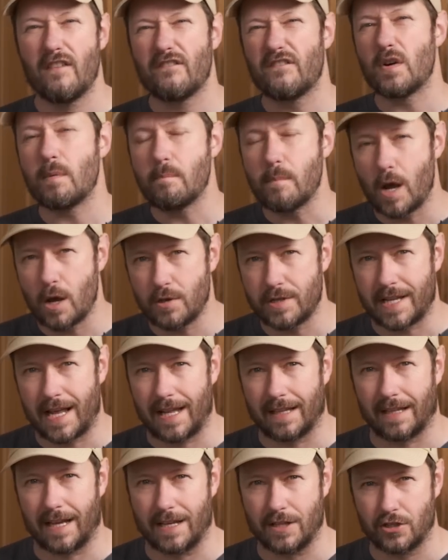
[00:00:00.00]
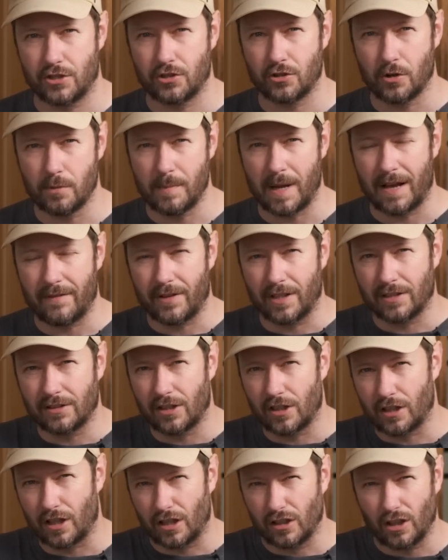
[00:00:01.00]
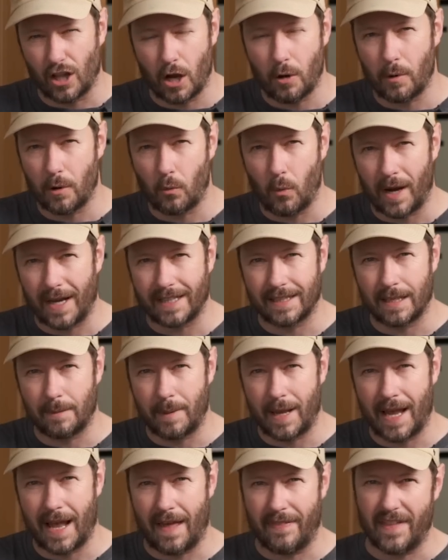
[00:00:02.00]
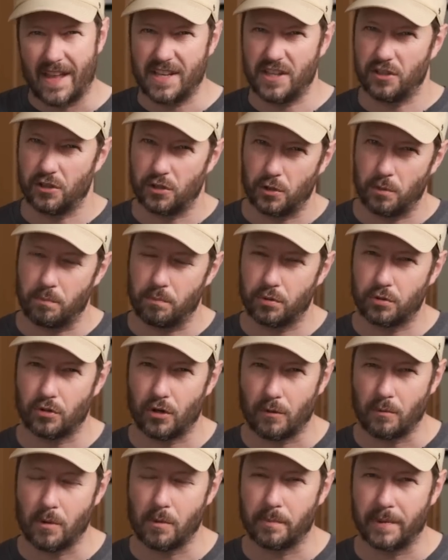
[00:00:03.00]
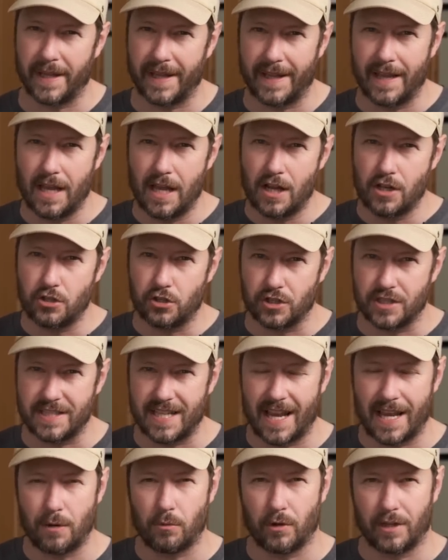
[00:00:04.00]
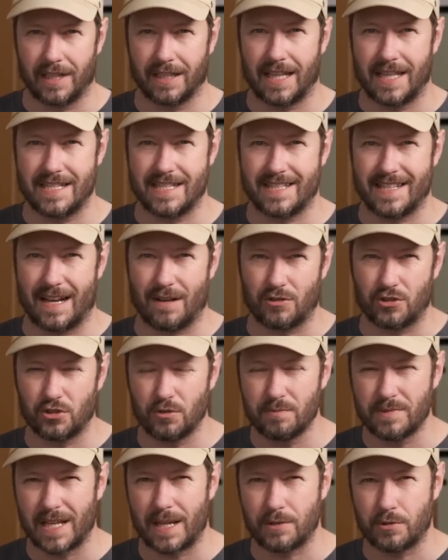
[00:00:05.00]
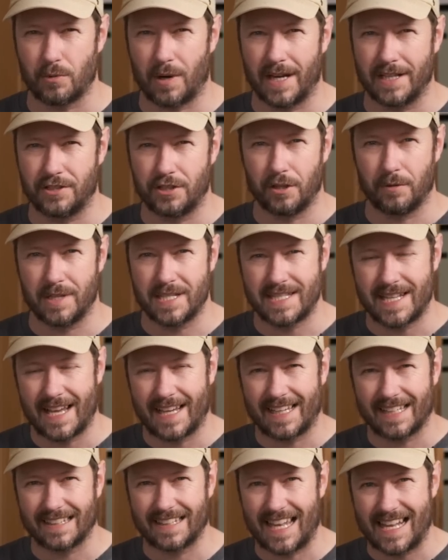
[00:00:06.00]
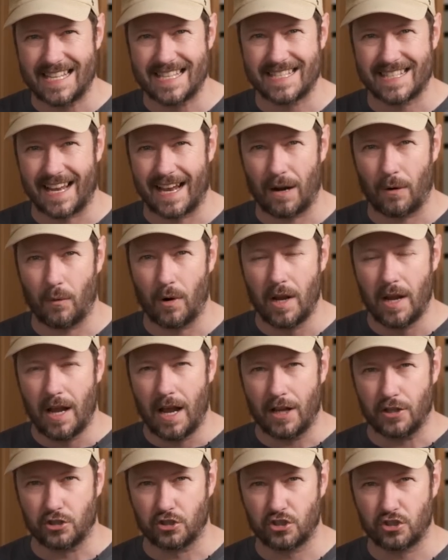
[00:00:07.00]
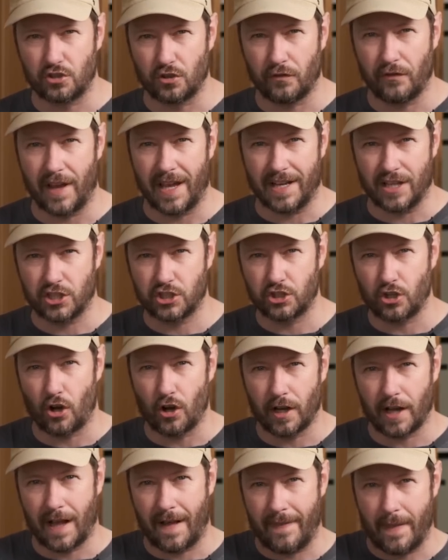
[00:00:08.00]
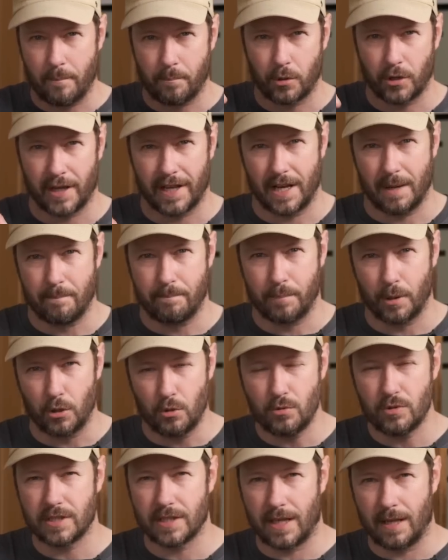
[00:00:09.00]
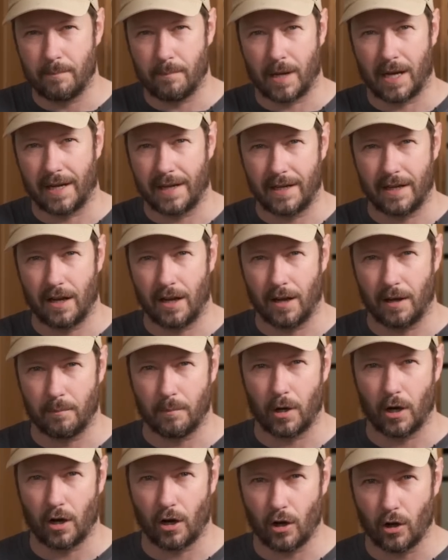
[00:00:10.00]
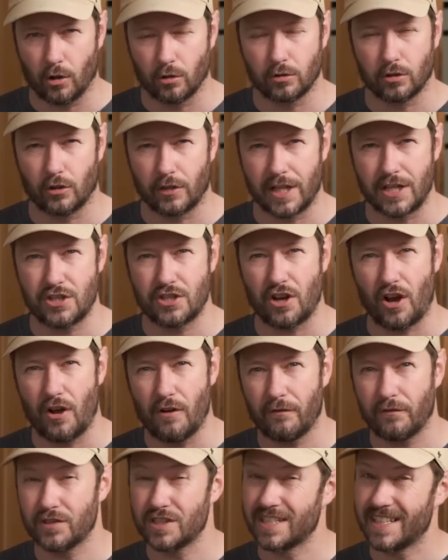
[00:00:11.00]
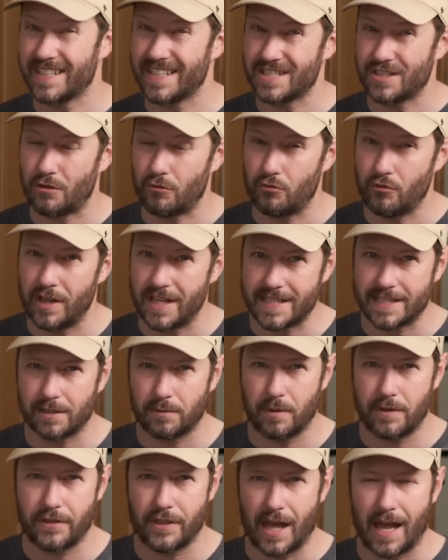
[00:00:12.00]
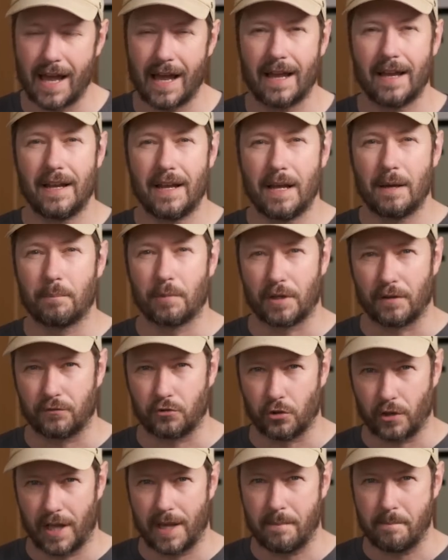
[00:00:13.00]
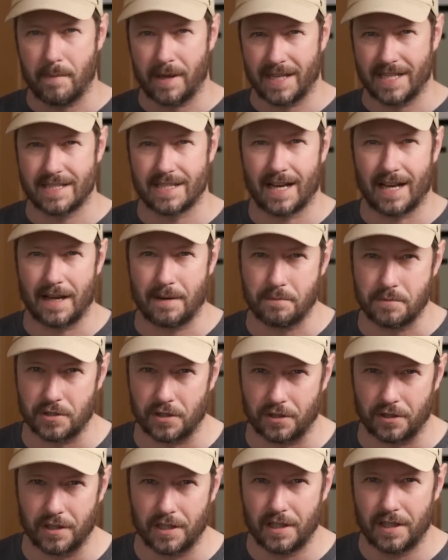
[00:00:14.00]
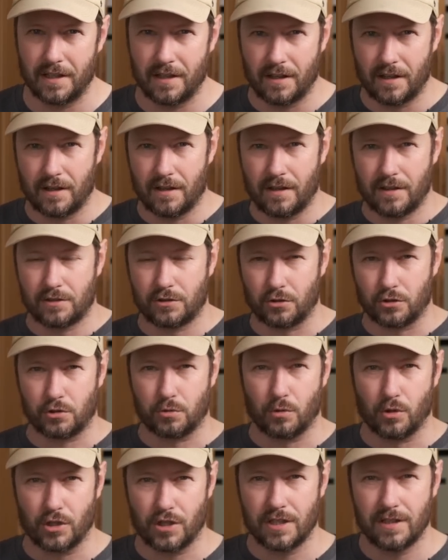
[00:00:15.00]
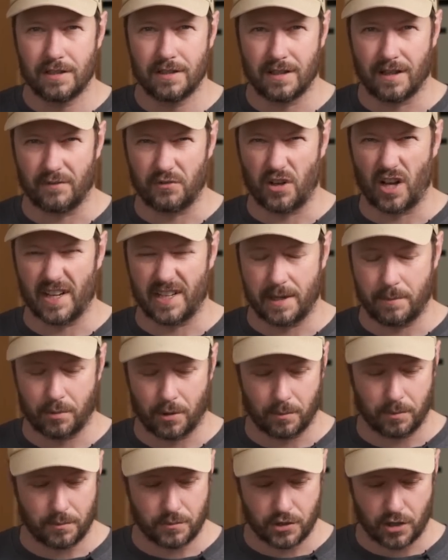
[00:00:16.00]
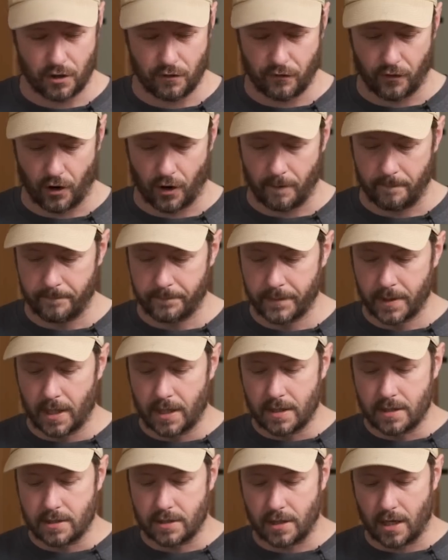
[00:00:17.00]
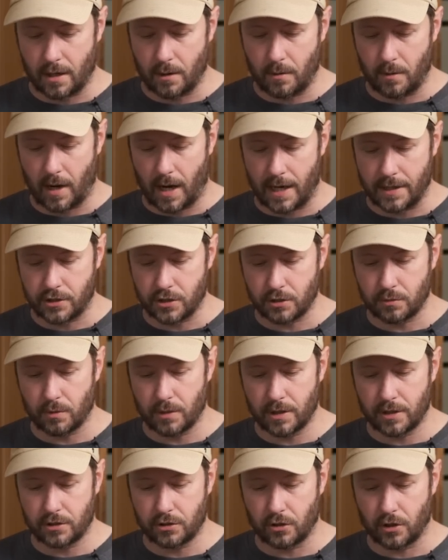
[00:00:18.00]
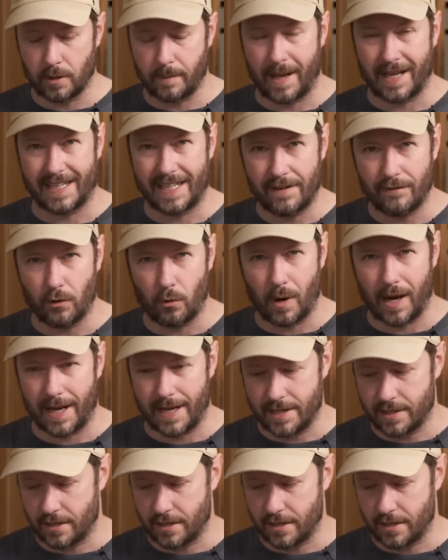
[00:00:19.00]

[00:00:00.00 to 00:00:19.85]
For most airlines, some have a, a, lower weight limit and then you could probably just take one of your lenses out. Sometimes what I do is take a lens out and stuff it in a sock and then put it in a boot in my um, whole luggage. Obviously there's a risk with that, but I've done it many times and touch wood, I've not had any problems so far. So I just wanna talk about giveaway.